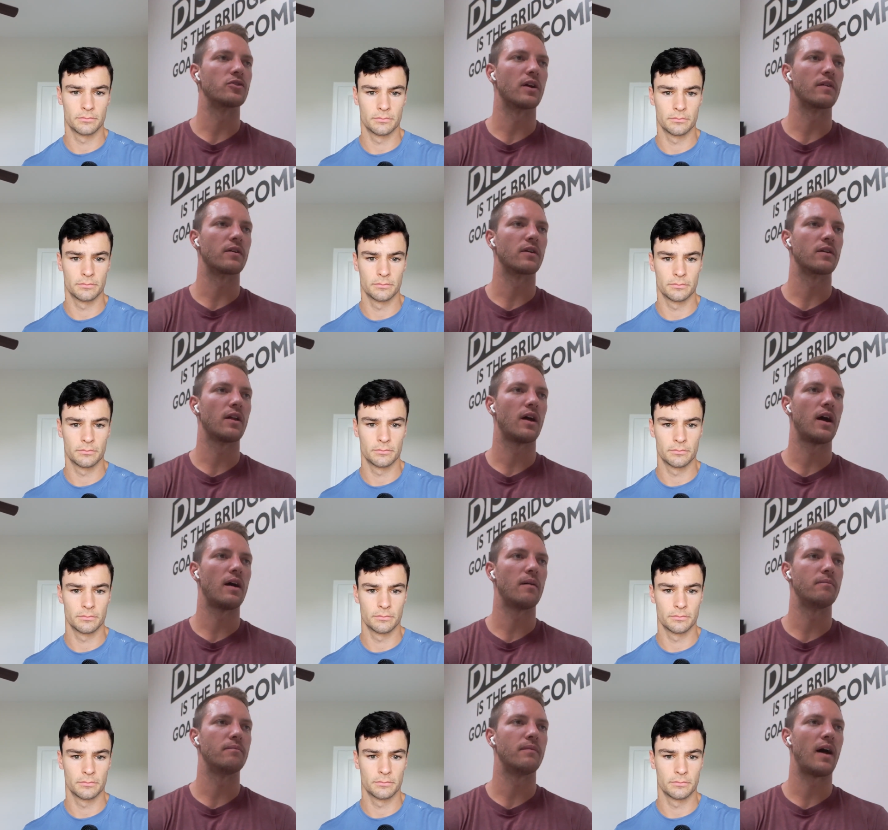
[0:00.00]
Speaker 1: Trevor.
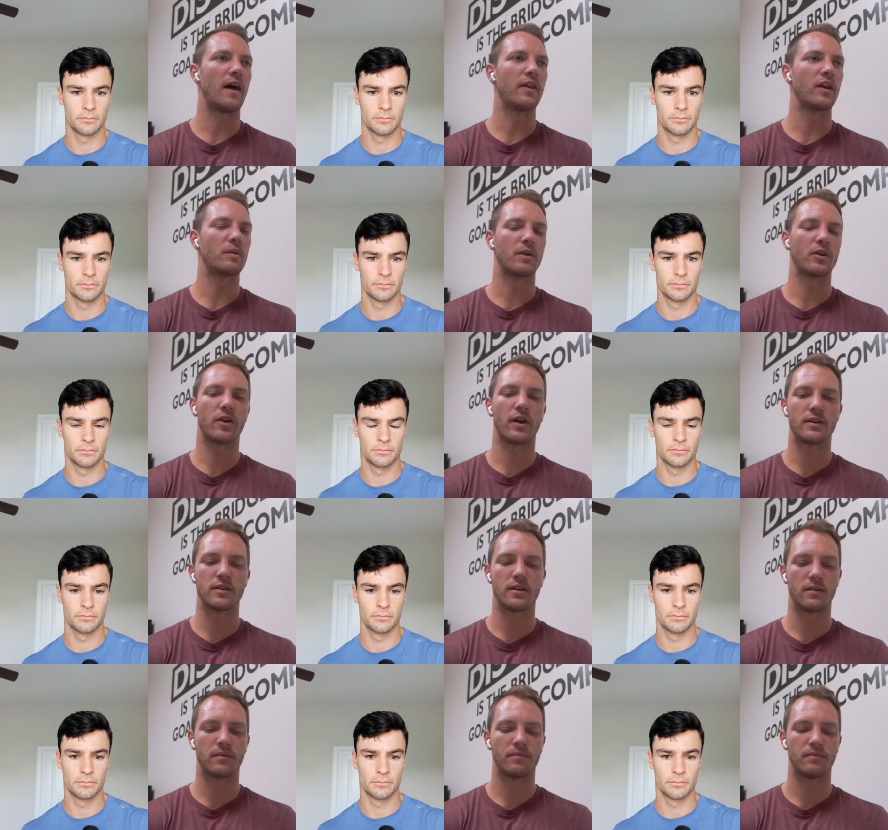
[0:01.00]
Um, I think it'd be great
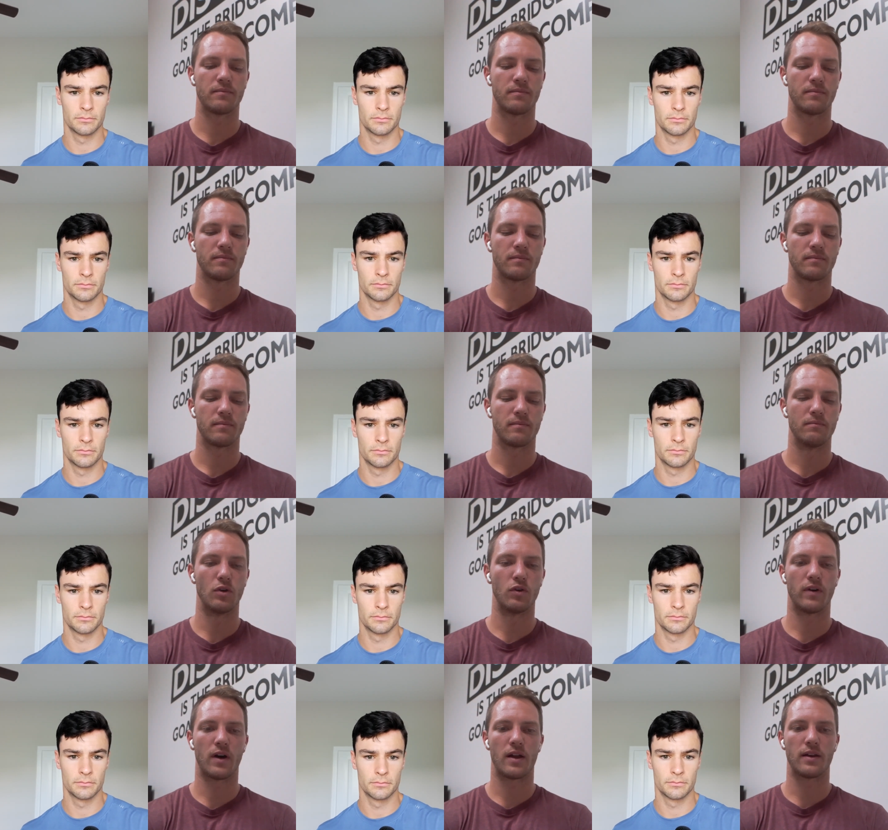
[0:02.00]
to
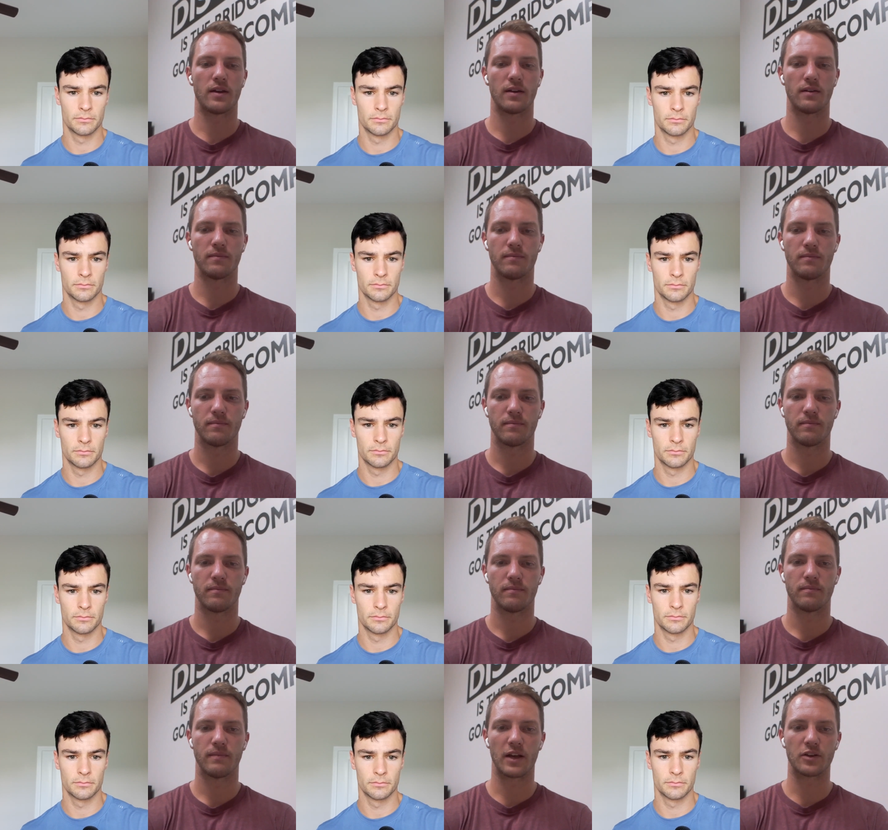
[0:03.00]
move on to
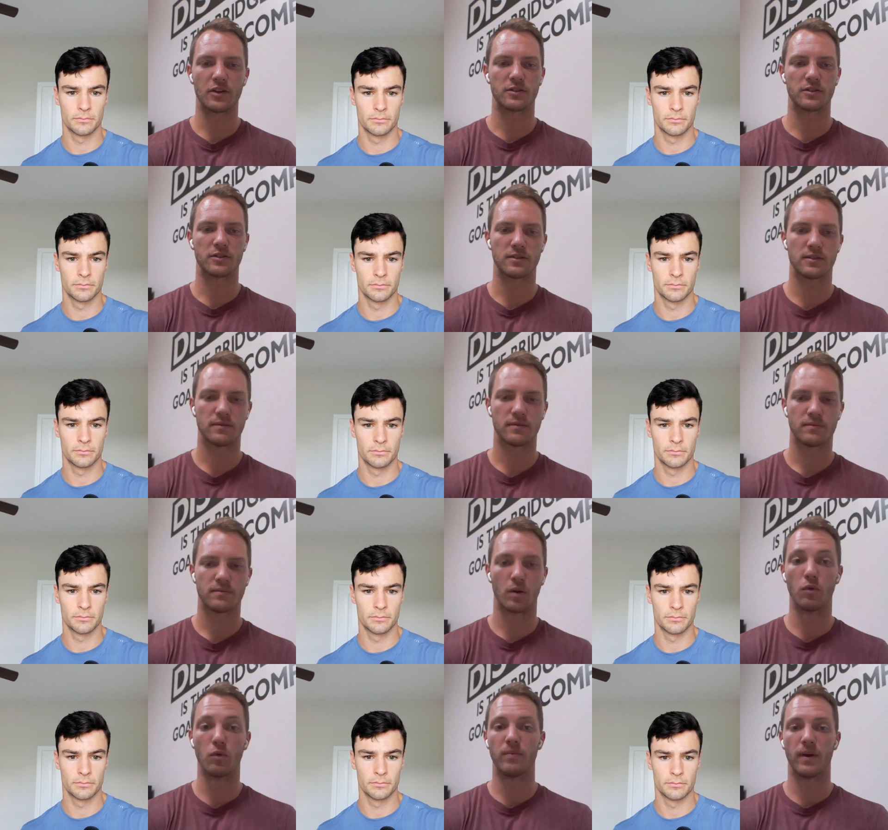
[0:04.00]
exercise
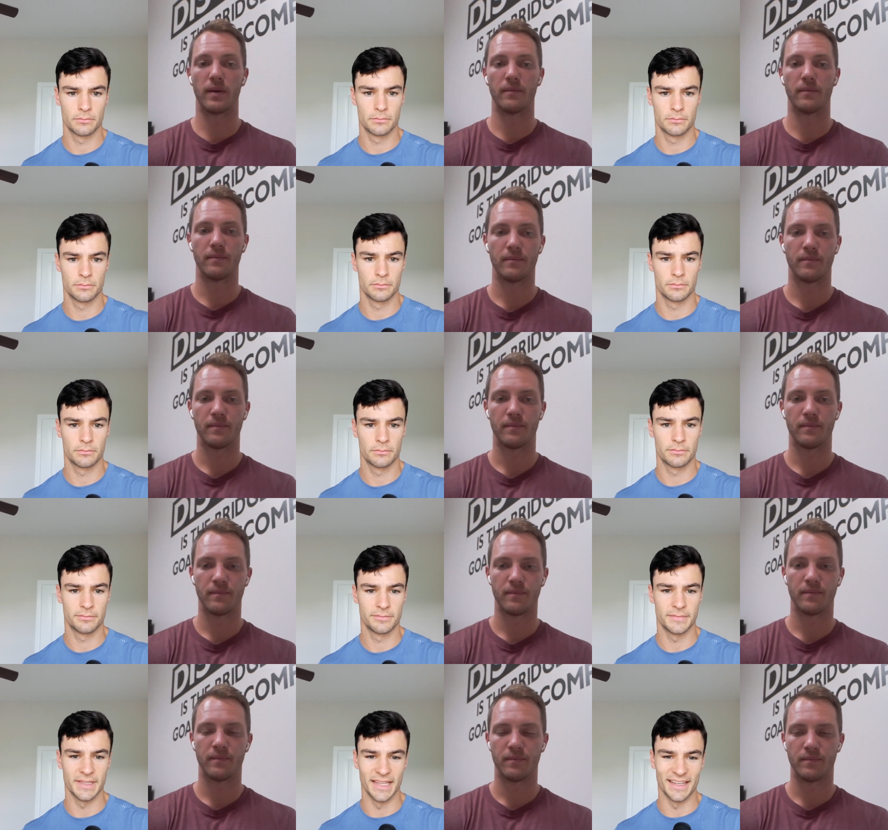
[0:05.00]
movement.
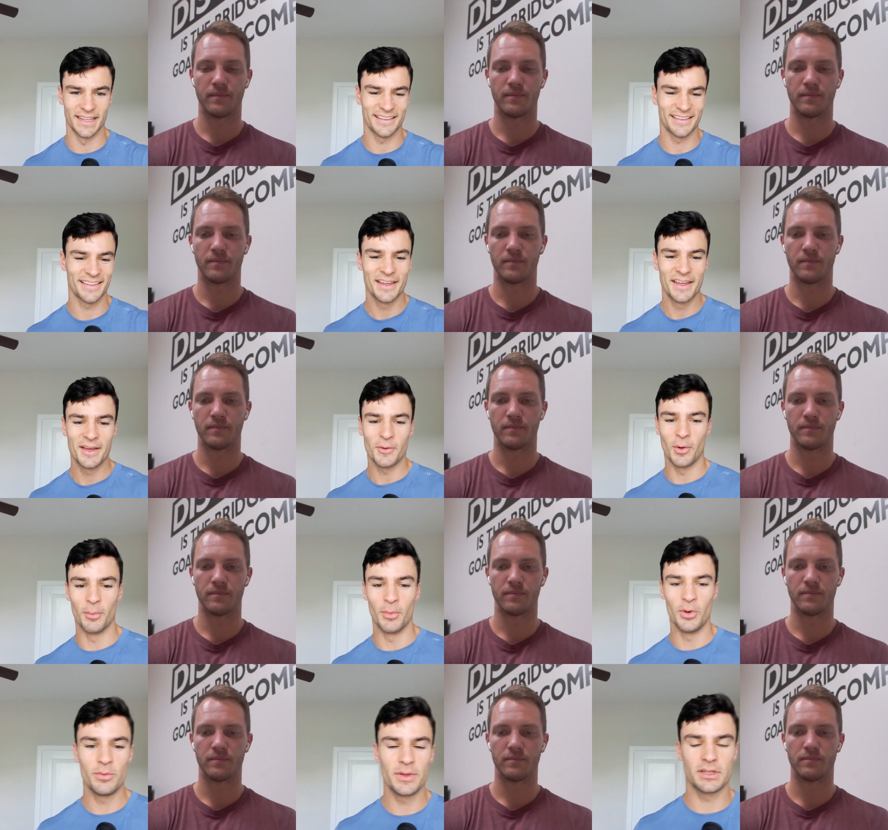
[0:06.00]
Speaker 2: Yeah. Well,
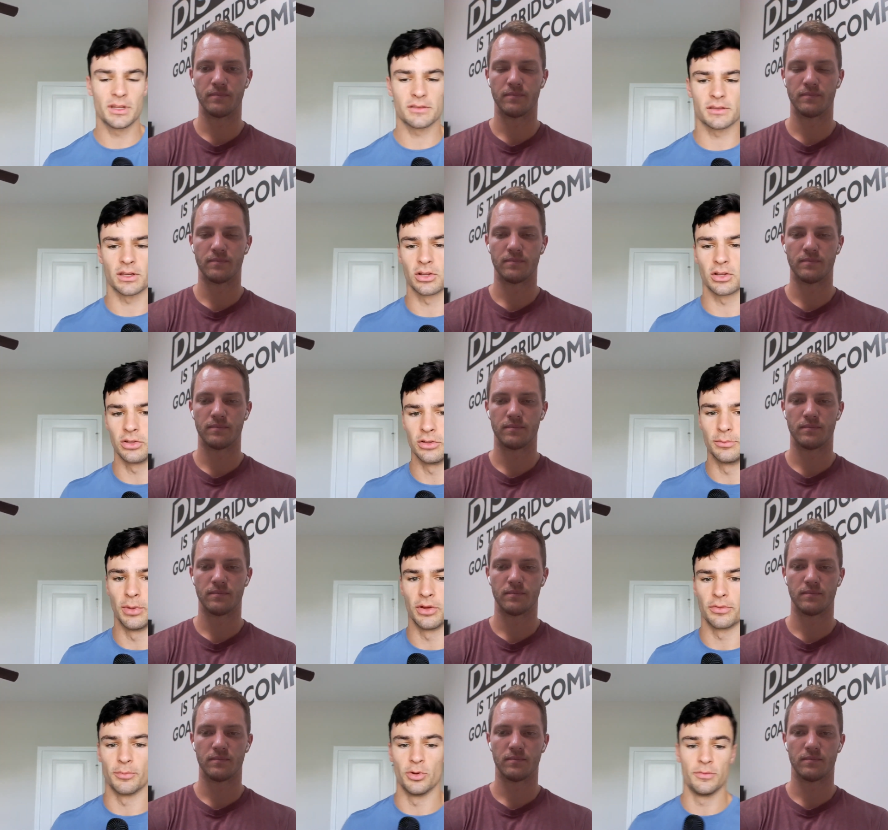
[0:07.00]
movement does include
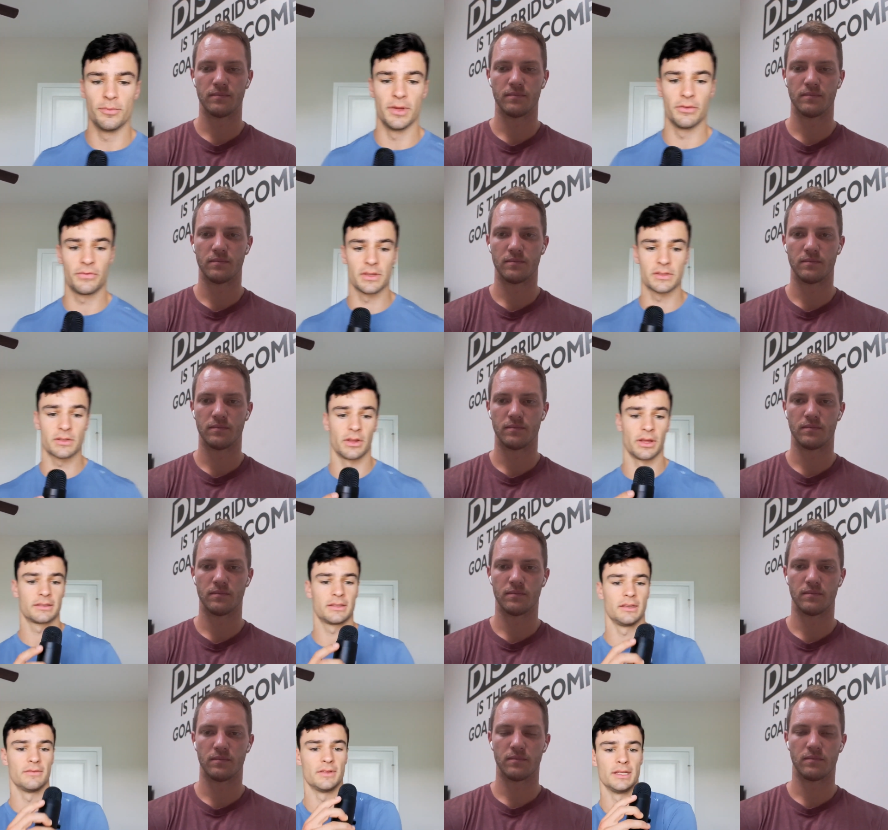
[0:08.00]
both movement, physical
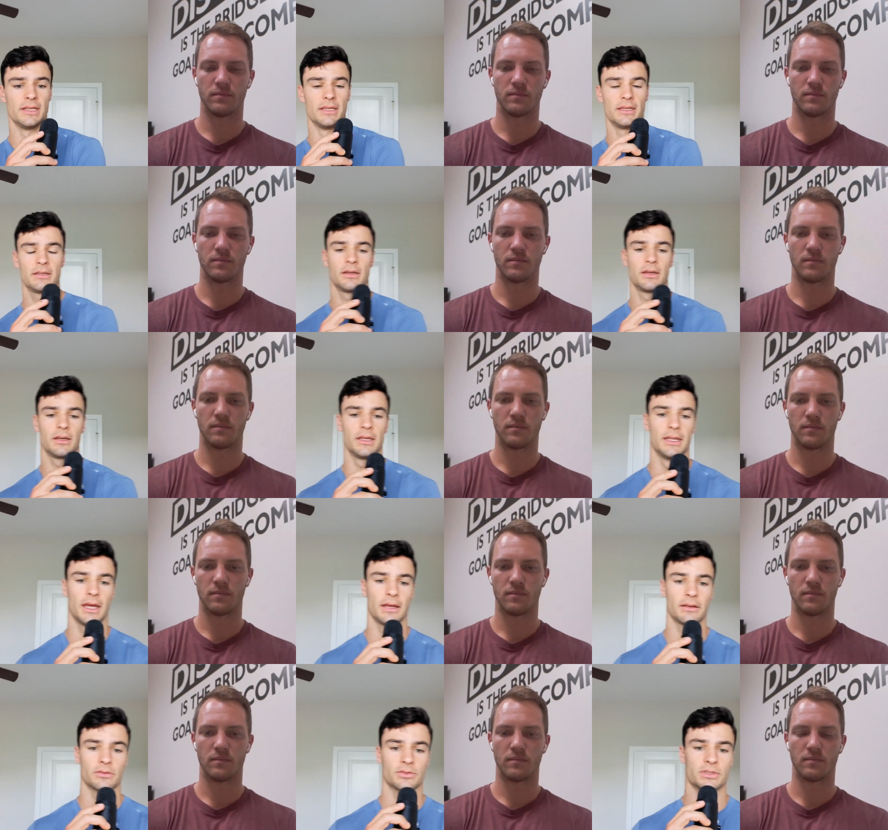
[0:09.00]
activity, and
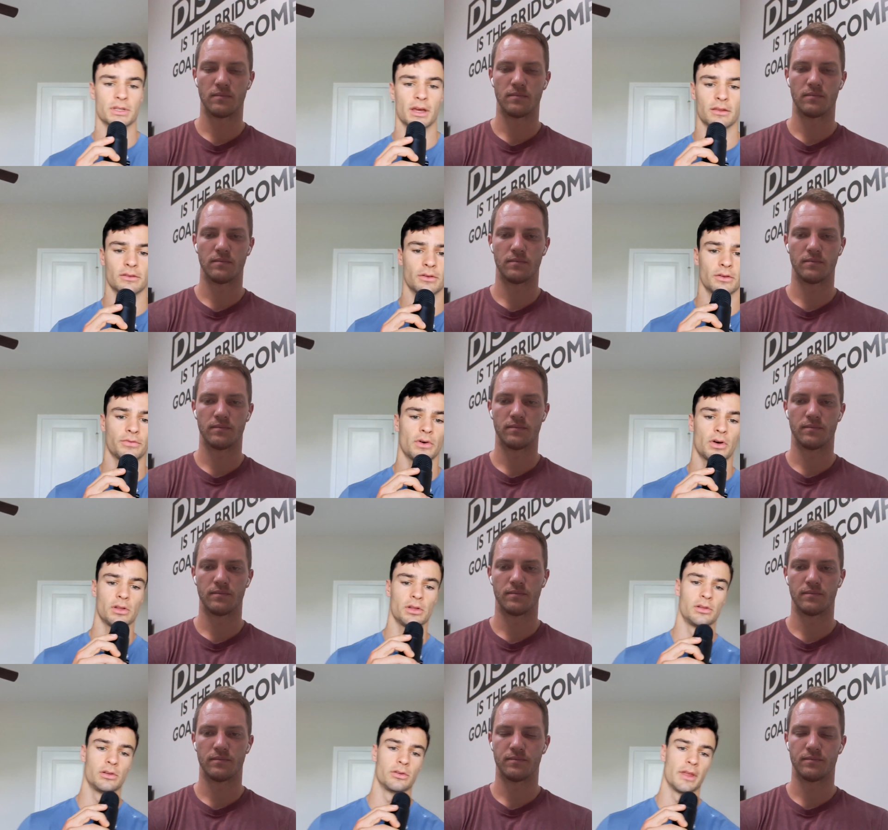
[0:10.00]
exercise that
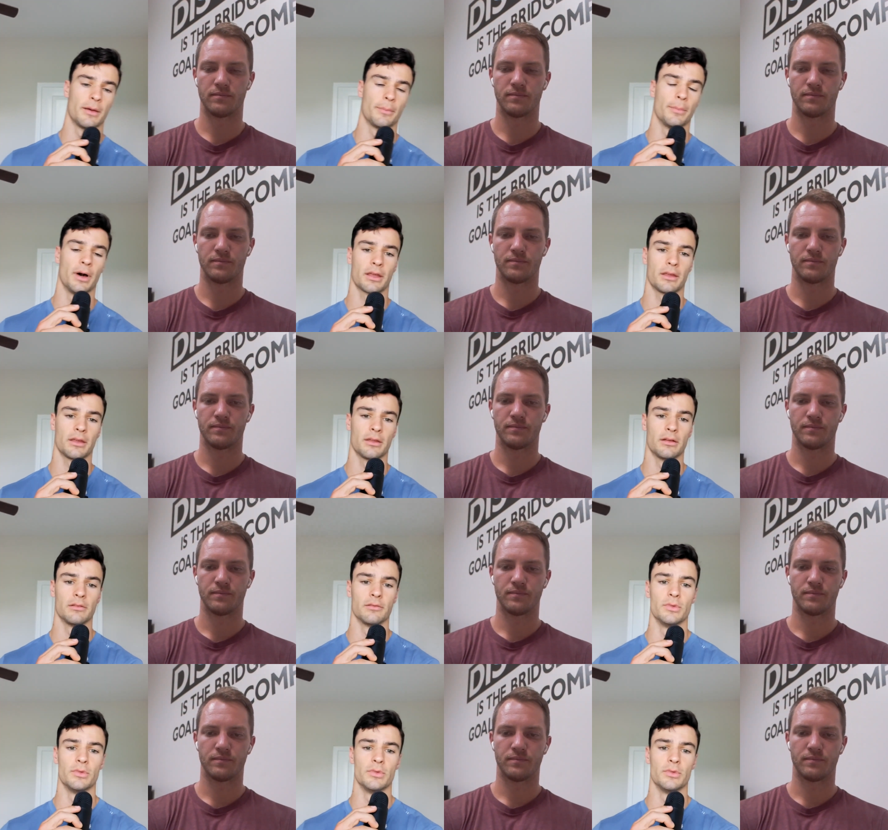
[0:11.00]
fall under that bucket of